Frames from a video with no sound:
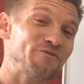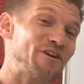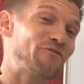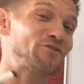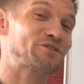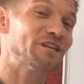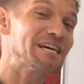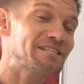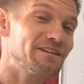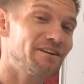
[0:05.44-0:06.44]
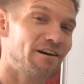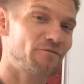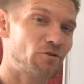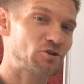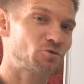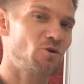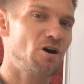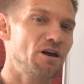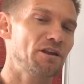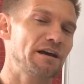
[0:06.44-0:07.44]
to the very first lesson on virtual
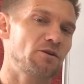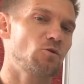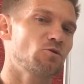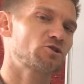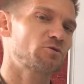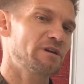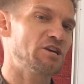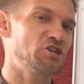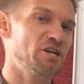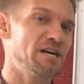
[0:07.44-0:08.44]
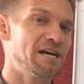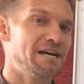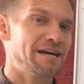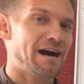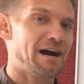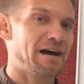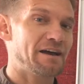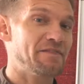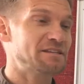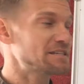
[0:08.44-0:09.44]
online course creation,
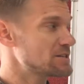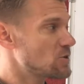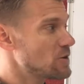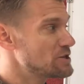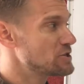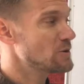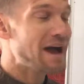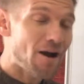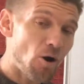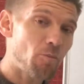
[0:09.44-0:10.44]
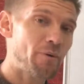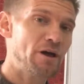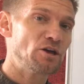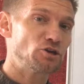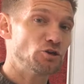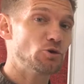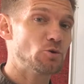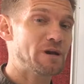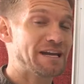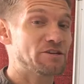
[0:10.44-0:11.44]
and this is going to help
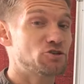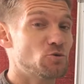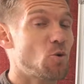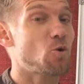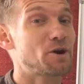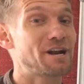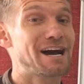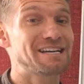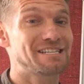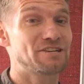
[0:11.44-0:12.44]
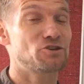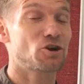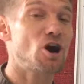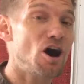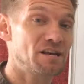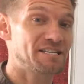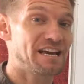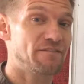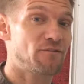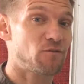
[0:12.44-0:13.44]
you into organizing your
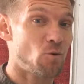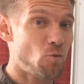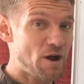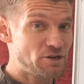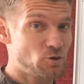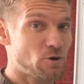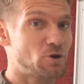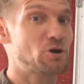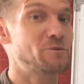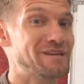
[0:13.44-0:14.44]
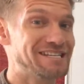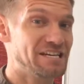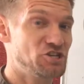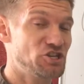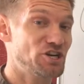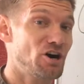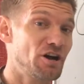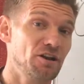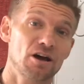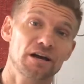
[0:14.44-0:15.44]
content for what you're going to be teaching
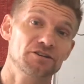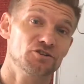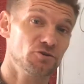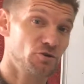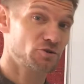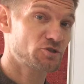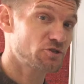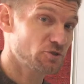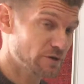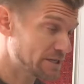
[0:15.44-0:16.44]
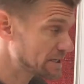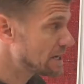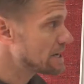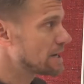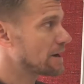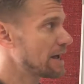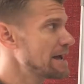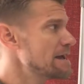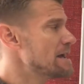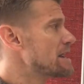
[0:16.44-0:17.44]
online to your students.
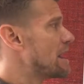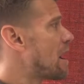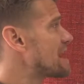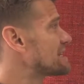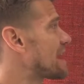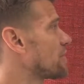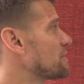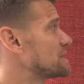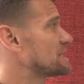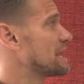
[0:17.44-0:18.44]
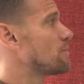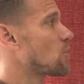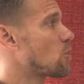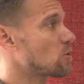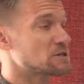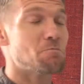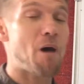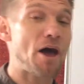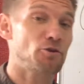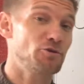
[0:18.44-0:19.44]
Okay, now I titled this sample course
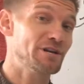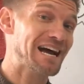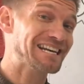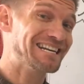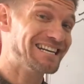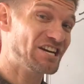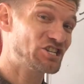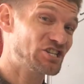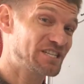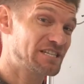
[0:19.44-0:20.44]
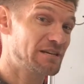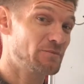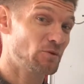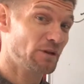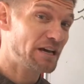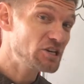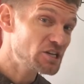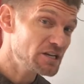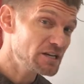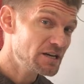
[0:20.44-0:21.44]
Model United Nations
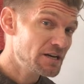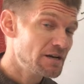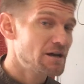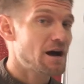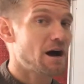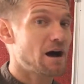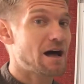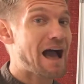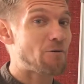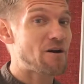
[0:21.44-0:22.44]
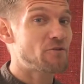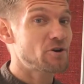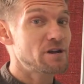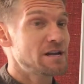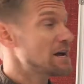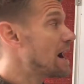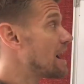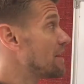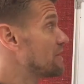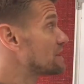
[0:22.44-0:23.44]
Simulation. However,
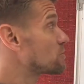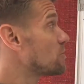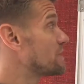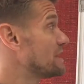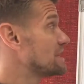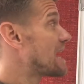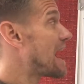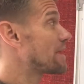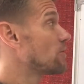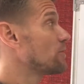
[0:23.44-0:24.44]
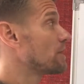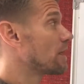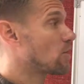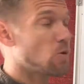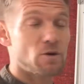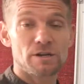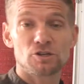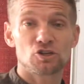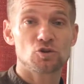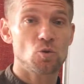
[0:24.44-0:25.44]
this will be titled according
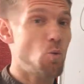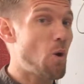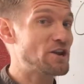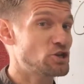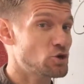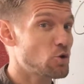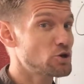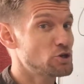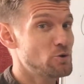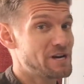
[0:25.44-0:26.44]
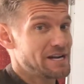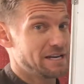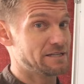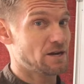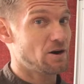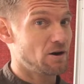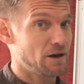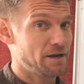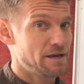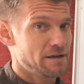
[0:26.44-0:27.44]
to what your unit is
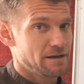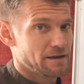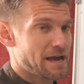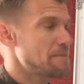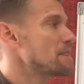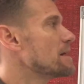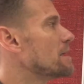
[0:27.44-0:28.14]
on. Okay.